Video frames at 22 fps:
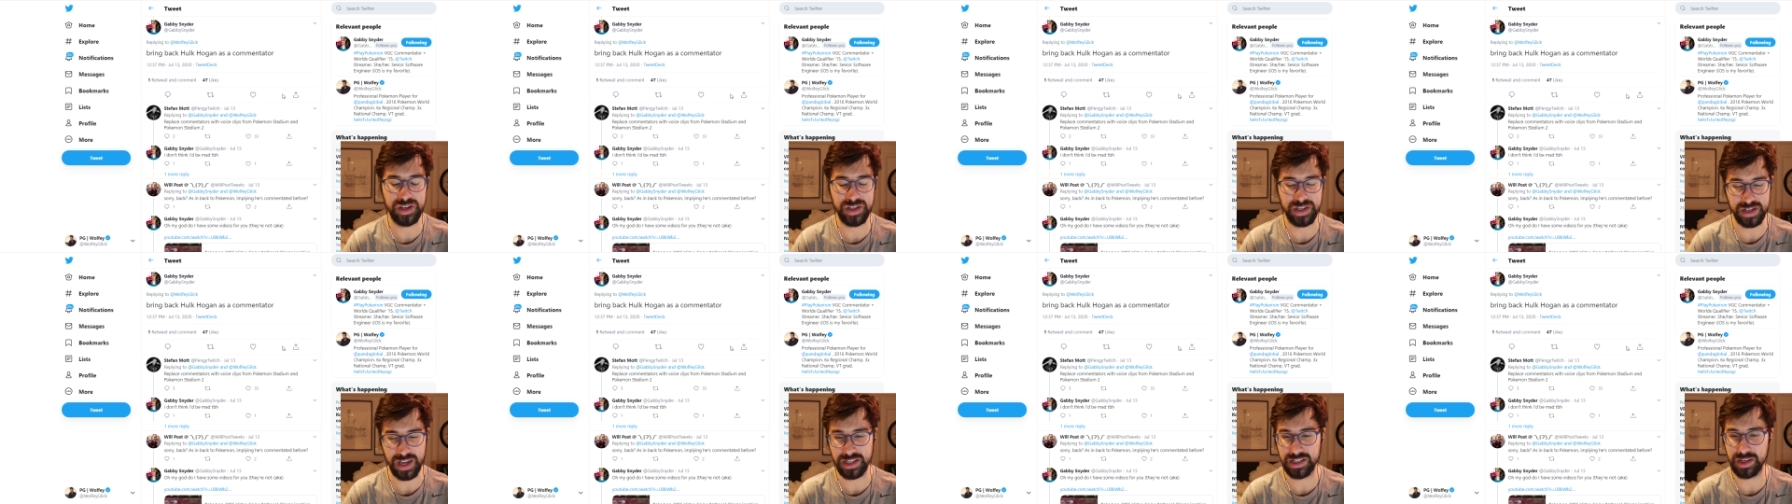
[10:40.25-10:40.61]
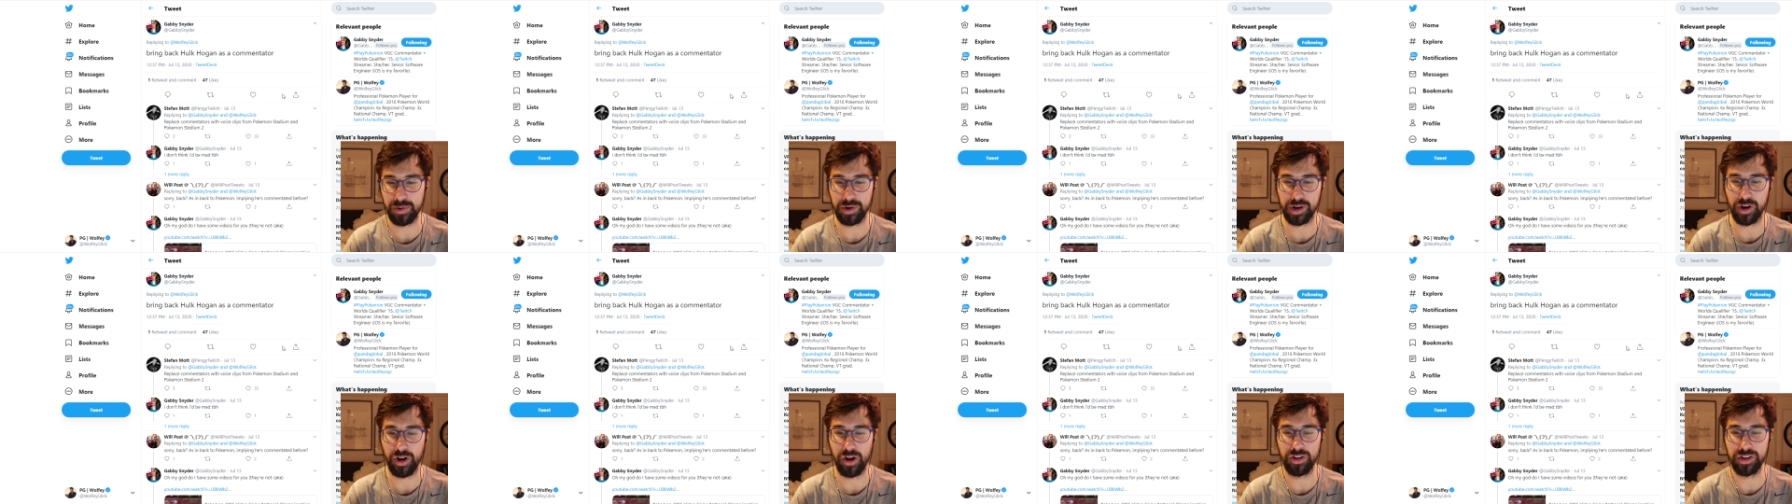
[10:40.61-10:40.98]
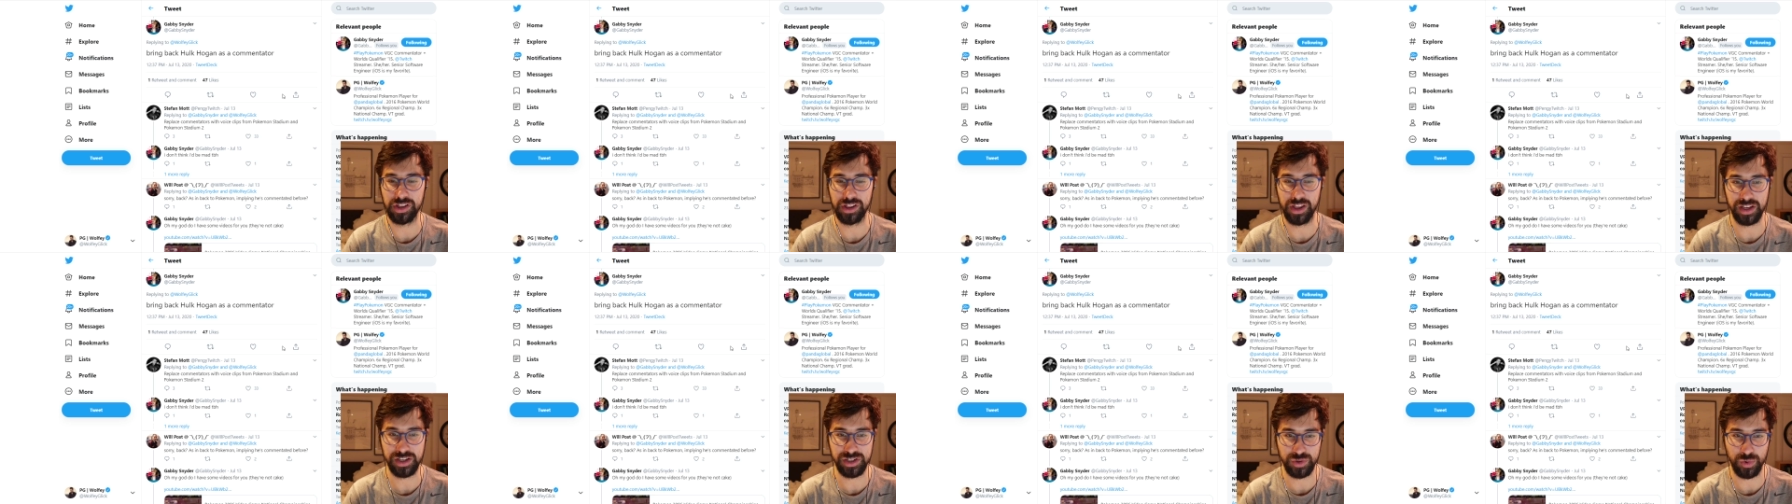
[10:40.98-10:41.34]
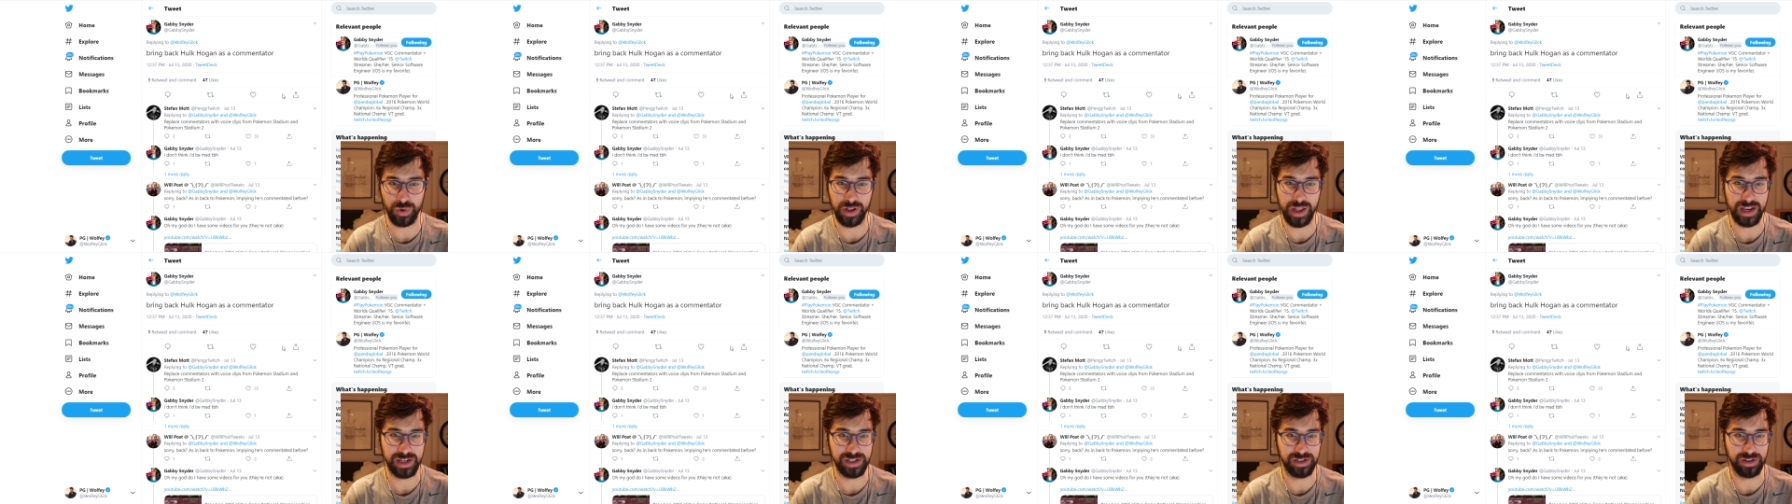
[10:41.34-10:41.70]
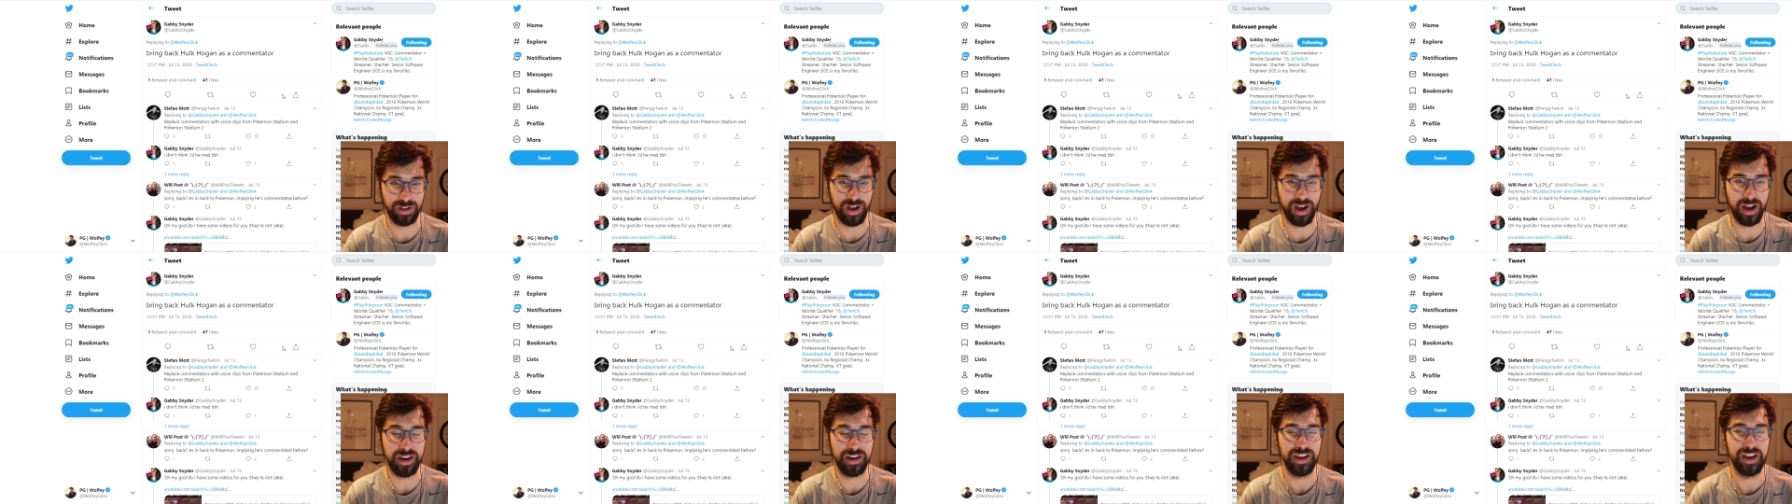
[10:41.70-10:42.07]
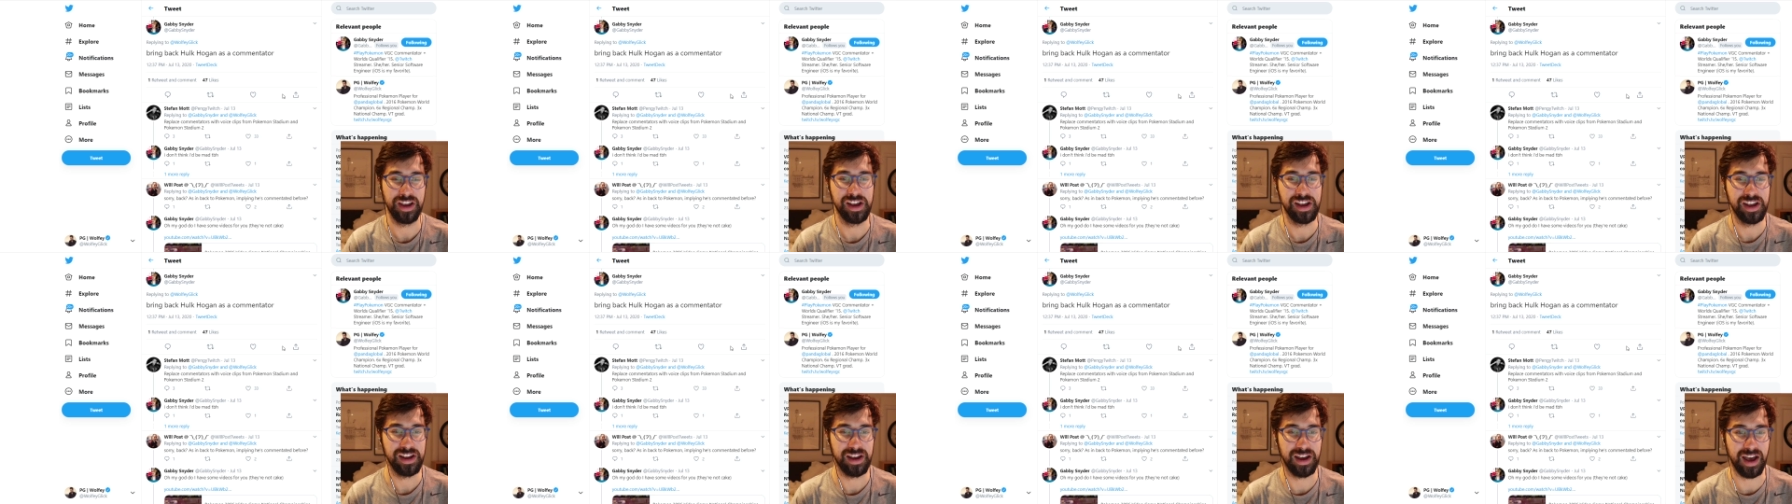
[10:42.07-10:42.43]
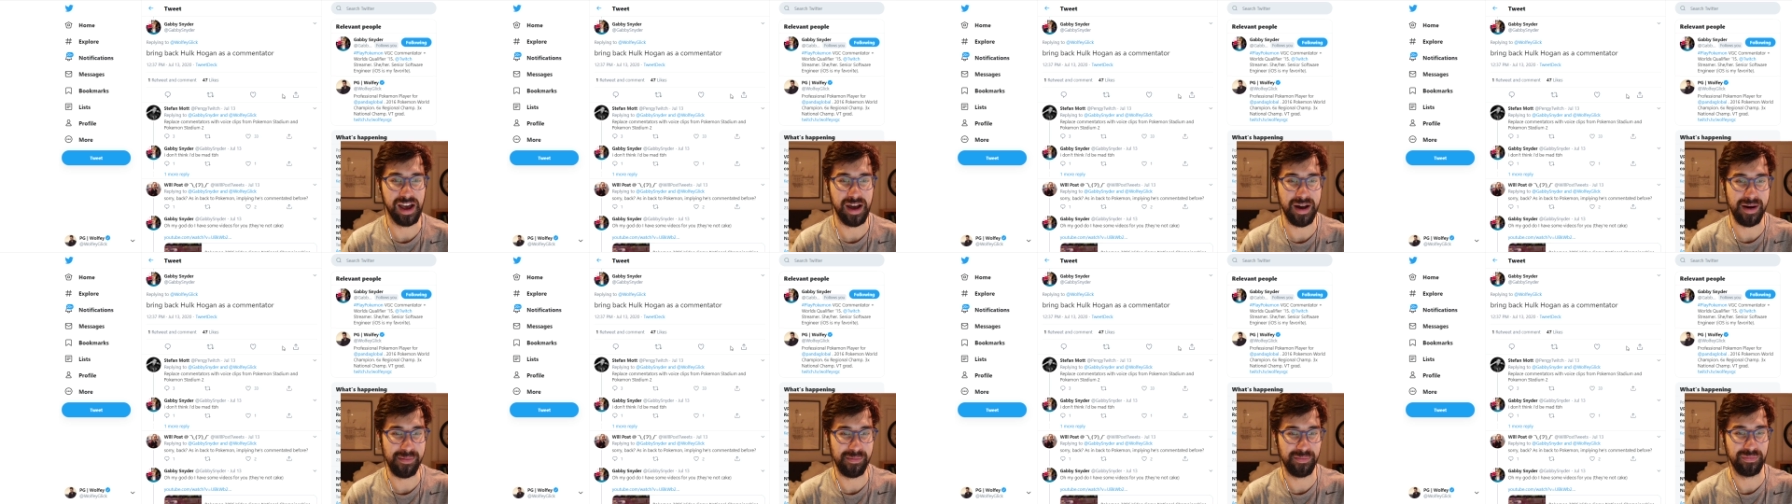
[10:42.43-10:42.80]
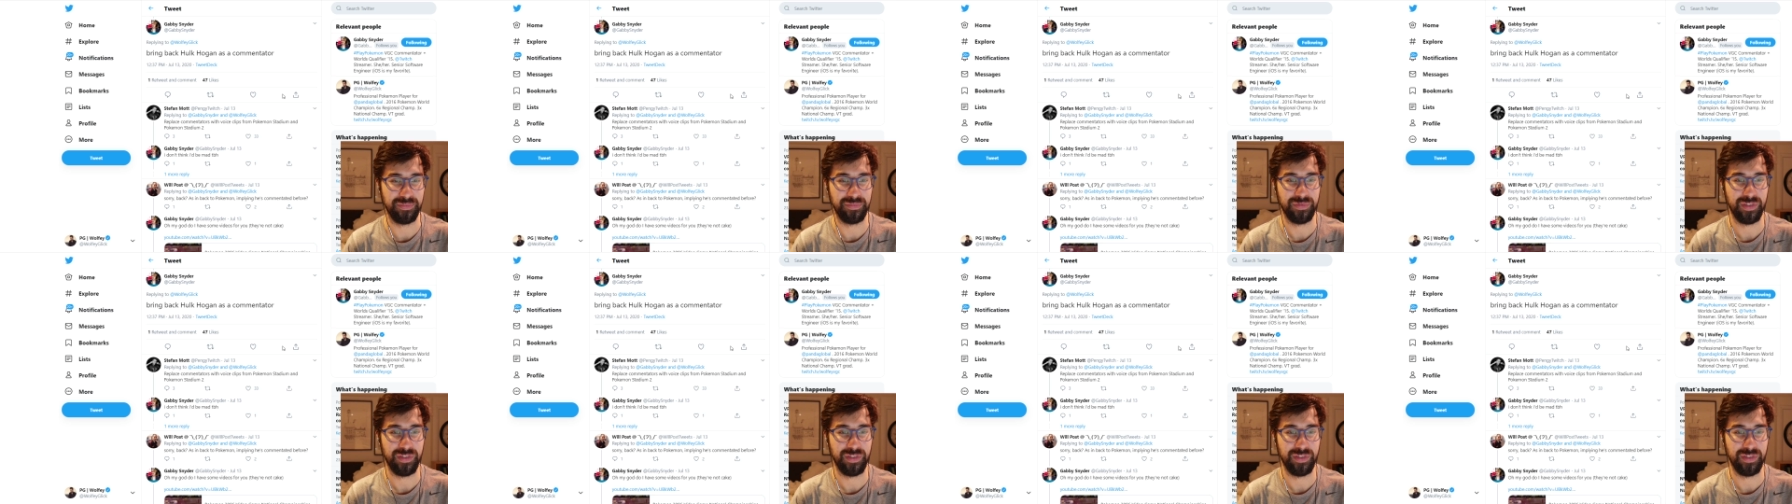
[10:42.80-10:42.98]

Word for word: and as I recall, he likes Snorlax a lot. Um,